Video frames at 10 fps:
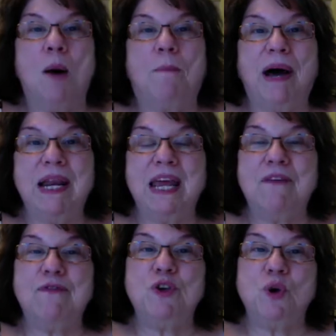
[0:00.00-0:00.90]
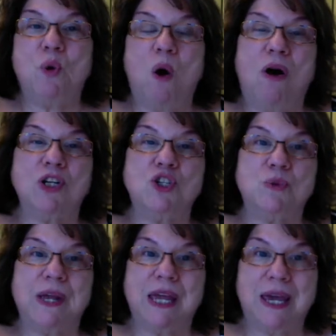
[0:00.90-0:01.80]
But if you are
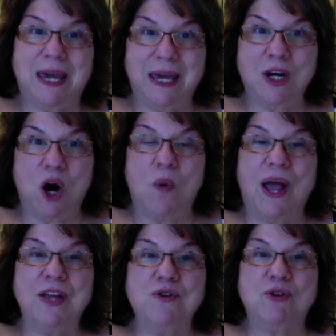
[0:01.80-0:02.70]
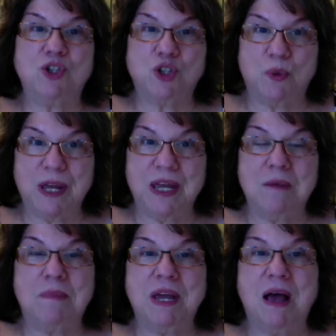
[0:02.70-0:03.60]
doing keto and you're doing
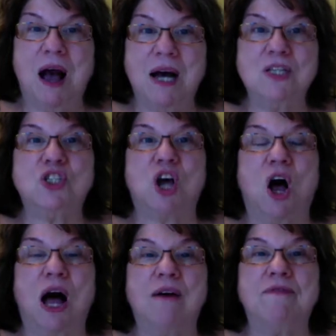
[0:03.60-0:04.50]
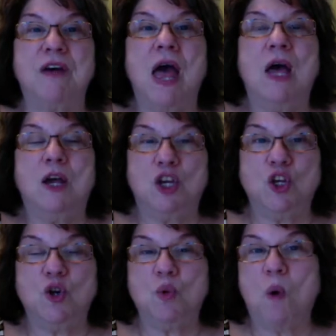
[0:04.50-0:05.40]
it because of,
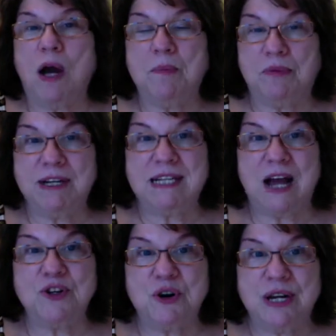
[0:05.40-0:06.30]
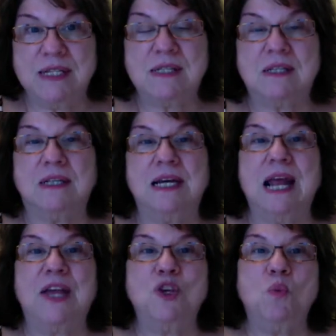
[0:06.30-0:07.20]
you want to bring down your insulin
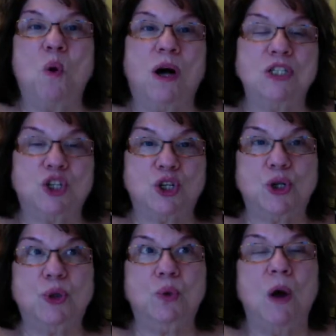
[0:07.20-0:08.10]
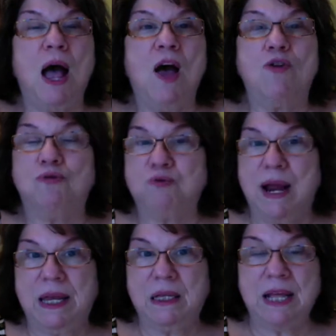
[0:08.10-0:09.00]
and you want to
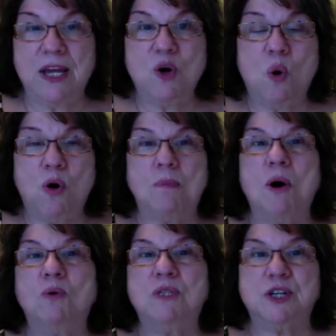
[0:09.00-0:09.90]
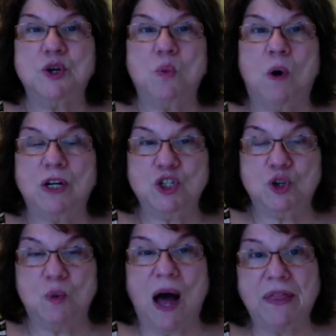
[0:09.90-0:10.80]
regulate hormones and you want to
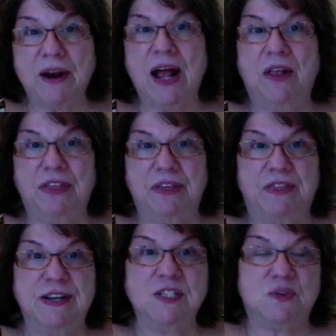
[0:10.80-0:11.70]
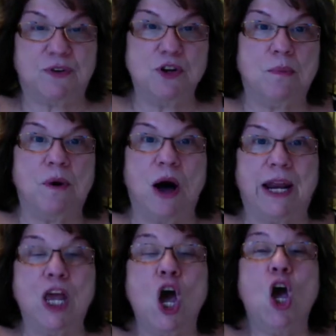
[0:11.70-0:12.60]
do other healthy things for your body,